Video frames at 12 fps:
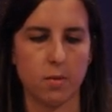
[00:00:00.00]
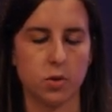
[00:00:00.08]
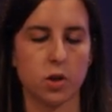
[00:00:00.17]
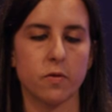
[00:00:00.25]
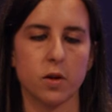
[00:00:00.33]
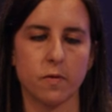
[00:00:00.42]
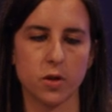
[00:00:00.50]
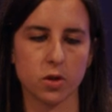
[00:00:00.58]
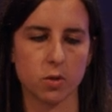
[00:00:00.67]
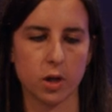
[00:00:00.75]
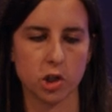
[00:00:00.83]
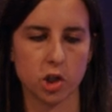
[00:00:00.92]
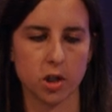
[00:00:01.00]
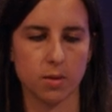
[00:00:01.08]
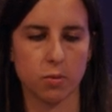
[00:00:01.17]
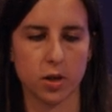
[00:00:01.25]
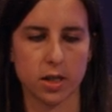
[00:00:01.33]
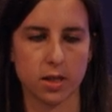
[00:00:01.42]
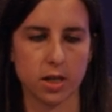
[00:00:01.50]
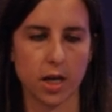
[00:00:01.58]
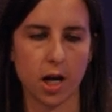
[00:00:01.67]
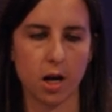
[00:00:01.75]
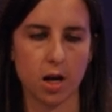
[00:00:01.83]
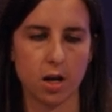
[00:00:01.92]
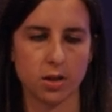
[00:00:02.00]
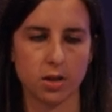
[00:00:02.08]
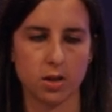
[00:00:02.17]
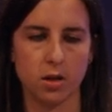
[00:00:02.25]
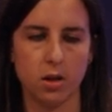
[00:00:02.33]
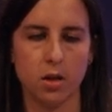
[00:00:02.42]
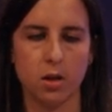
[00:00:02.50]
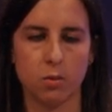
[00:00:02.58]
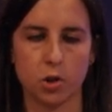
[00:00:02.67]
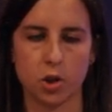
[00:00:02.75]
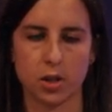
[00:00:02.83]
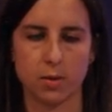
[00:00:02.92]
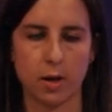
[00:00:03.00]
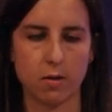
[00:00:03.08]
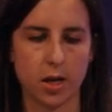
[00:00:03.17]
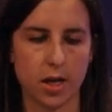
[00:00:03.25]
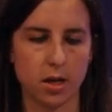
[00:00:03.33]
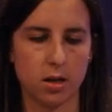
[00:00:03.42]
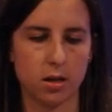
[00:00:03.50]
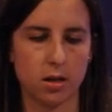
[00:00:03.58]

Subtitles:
So for the first question, it predicted Keras, which looks about right.